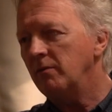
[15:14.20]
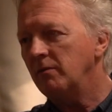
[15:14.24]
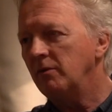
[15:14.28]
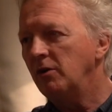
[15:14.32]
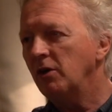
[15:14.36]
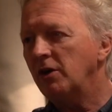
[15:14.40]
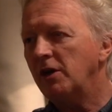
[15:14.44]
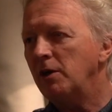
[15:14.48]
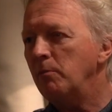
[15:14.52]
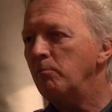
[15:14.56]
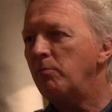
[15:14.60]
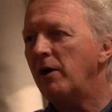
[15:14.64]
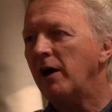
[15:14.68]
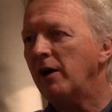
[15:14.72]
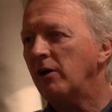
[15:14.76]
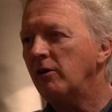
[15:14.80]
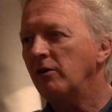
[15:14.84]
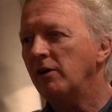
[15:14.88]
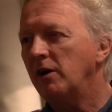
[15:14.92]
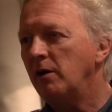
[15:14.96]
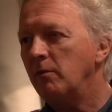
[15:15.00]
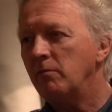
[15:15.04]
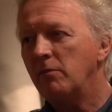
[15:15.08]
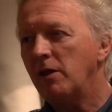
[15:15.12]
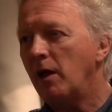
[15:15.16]
looking back
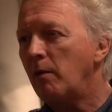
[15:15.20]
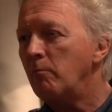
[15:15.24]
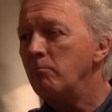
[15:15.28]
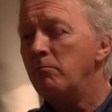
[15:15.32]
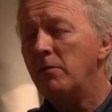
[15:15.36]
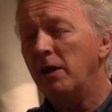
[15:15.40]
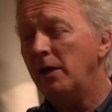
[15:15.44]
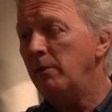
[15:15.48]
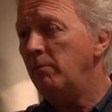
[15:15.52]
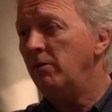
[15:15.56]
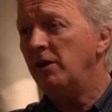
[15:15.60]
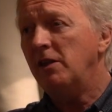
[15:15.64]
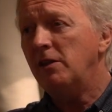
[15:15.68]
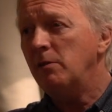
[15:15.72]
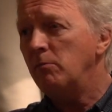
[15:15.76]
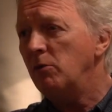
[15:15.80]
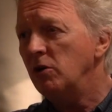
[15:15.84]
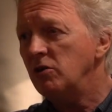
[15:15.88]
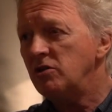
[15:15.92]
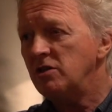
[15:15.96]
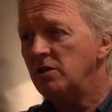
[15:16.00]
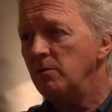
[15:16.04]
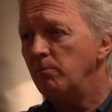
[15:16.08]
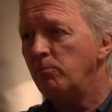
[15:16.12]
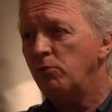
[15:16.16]
on it, that may be the
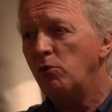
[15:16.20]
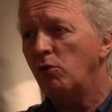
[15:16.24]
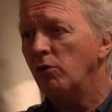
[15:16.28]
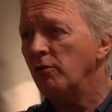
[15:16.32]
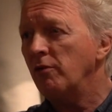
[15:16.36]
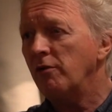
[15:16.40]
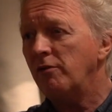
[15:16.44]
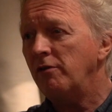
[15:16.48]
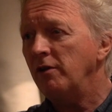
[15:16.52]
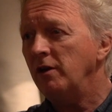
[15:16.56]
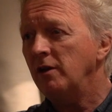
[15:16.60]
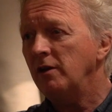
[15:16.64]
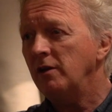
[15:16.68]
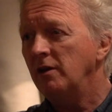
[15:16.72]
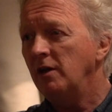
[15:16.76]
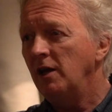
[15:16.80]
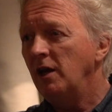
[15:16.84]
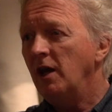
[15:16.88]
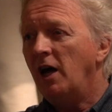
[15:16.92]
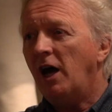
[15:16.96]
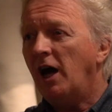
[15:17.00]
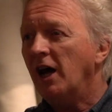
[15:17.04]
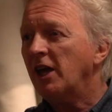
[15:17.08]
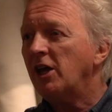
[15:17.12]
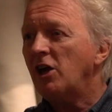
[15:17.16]
most important thing.
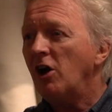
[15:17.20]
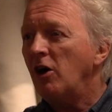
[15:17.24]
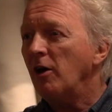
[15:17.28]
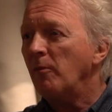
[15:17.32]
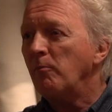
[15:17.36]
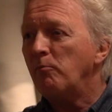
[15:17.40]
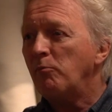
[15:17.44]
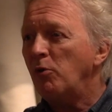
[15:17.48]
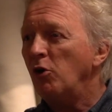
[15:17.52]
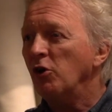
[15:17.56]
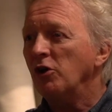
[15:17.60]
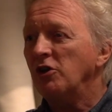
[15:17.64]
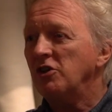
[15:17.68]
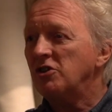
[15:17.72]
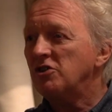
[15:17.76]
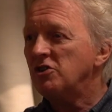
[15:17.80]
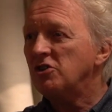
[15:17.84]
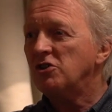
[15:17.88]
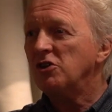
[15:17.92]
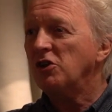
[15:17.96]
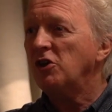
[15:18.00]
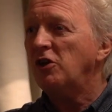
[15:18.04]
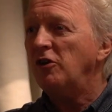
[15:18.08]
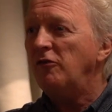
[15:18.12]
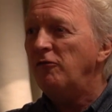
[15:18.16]
I can't point
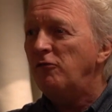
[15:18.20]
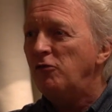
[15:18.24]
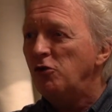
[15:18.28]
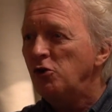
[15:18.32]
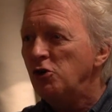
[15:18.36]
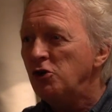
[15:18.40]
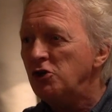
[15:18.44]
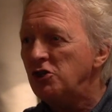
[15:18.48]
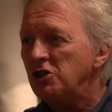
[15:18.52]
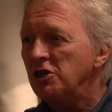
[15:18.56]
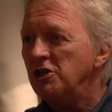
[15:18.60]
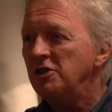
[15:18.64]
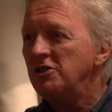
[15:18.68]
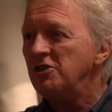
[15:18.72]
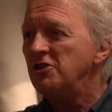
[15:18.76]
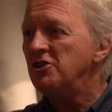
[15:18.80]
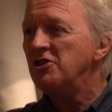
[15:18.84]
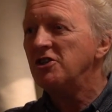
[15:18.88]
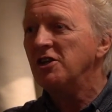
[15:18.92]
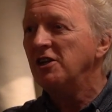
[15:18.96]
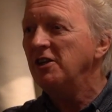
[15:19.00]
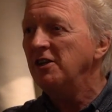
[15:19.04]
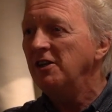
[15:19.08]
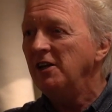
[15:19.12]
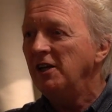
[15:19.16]
to
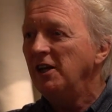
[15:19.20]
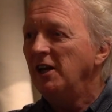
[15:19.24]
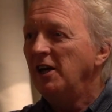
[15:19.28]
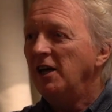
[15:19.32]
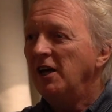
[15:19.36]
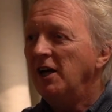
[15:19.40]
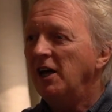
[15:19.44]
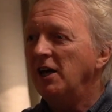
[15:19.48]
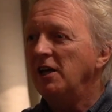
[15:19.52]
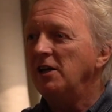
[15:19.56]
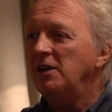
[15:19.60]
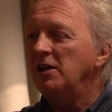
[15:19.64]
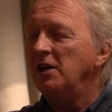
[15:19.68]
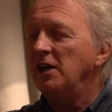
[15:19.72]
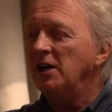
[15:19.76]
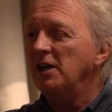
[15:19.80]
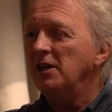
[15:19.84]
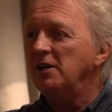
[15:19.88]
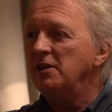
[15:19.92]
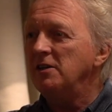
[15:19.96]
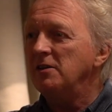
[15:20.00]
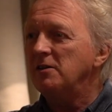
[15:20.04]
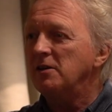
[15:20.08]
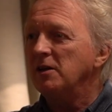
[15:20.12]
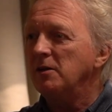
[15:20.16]
conversions and
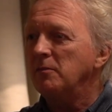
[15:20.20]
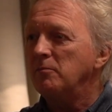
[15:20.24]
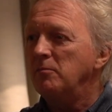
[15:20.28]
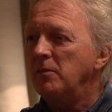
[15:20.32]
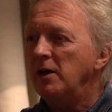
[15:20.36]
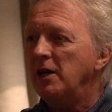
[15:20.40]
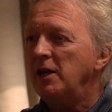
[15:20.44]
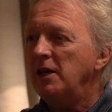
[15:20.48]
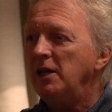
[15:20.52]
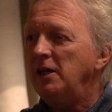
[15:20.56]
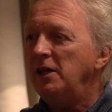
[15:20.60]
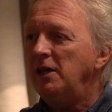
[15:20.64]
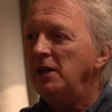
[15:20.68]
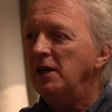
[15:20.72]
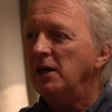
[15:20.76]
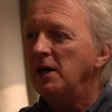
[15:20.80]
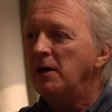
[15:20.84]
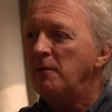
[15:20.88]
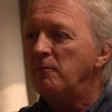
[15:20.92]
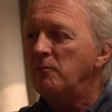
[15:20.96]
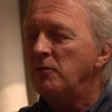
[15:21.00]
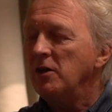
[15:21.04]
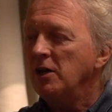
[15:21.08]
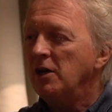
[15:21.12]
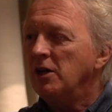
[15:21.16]
many
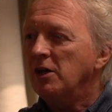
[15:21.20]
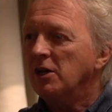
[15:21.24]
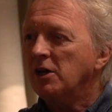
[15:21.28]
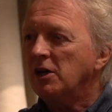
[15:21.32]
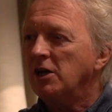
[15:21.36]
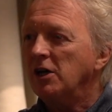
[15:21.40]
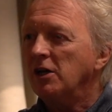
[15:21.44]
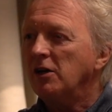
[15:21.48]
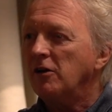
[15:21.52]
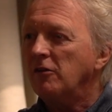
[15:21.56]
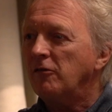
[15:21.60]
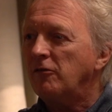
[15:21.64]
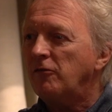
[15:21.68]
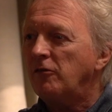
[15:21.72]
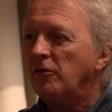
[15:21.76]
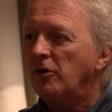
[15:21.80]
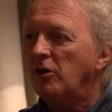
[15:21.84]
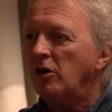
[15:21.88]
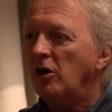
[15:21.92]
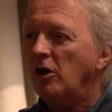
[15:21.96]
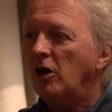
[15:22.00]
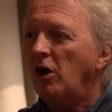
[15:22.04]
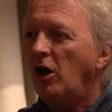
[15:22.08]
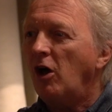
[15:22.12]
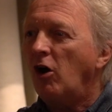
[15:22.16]
kind of
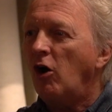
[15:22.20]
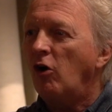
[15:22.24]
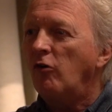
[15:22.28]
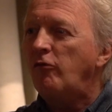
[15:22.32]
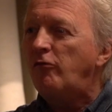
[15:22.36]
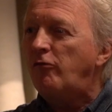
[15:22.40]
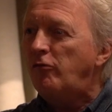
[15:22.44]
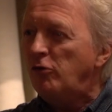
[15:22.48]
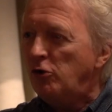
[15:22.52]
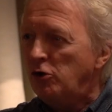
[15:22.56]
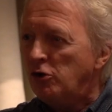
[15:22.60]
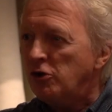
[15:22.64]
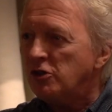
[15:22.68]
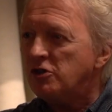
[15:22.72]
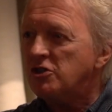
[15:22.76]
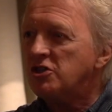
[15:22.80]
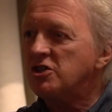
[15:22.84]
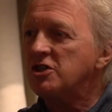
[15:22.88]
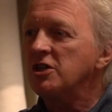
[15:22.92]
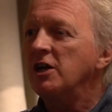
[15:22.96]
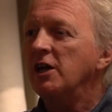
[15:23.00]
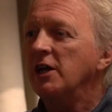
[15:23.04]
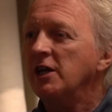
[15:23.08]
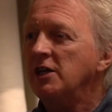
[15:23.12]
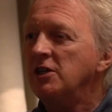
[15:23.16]
overt
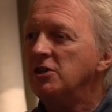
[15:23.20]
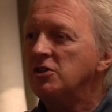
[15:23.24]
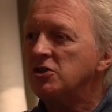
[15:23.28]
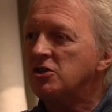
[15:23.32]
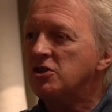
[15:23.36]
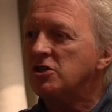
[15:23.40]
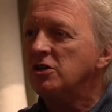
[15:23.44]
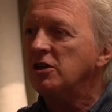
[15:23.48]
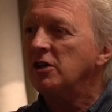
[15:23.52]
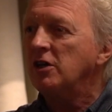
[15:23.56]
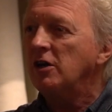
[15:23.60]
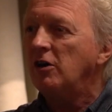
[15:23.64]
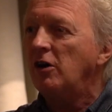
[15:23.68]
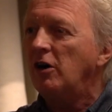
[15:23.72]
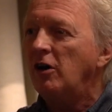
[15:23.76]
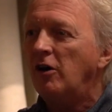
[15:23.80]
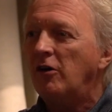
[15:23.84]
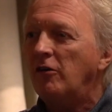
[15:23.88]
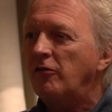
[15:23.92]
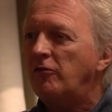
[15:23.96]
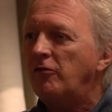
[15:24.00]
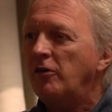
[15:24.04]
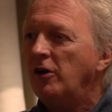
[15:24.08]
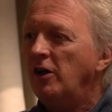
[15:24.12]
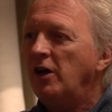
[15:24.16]
signs
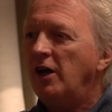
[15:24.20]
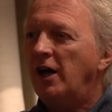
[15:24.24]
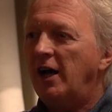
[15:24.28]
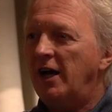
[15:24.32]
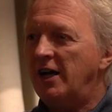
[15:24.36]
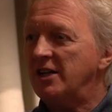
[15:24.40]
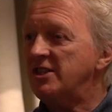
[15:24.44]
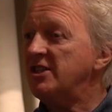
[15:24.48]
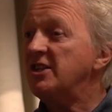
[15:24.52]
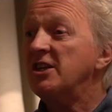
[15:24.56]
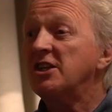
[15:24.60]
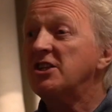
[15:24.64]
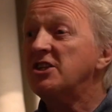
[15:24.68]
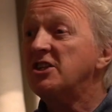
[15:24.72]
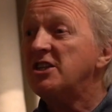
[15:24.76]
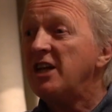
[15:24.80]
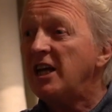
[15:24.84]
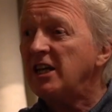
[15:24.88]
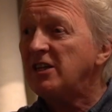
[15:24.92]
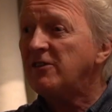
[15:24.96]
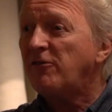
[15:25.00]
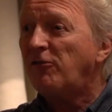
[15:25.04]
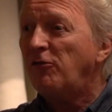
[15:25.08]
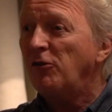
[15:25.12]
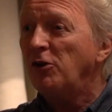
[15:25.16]
of a
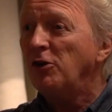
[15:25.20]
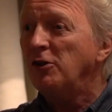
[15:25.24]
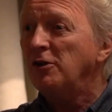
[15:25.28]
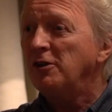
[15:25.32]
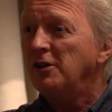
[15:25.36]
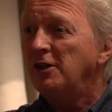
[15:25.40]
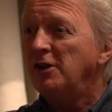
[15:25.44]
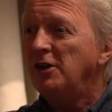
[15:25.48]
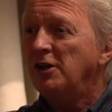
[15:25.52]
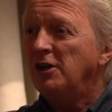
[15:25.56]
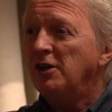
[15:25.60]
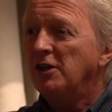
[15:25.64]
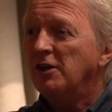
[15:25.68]
successful